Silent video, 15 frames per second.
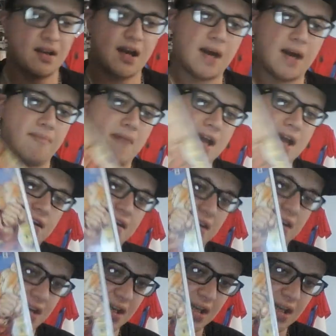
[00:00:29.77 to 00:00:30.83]
a minor
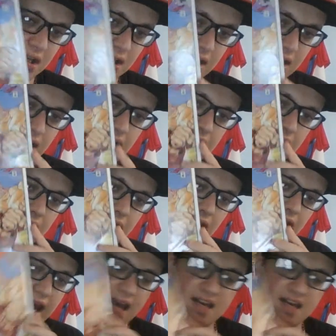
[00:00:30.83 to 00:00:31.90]
key
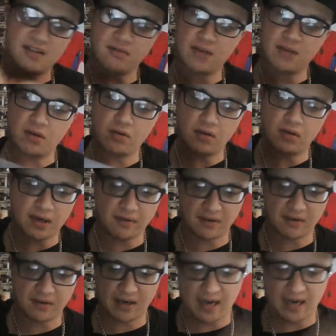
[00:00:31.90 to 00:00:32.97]
and it's a really cool cover.
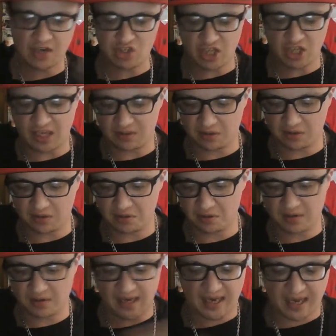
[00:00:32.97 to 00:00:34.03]
It has J2
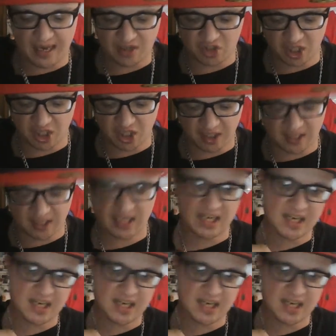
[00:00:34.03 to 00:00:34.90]
and it has Juggernaut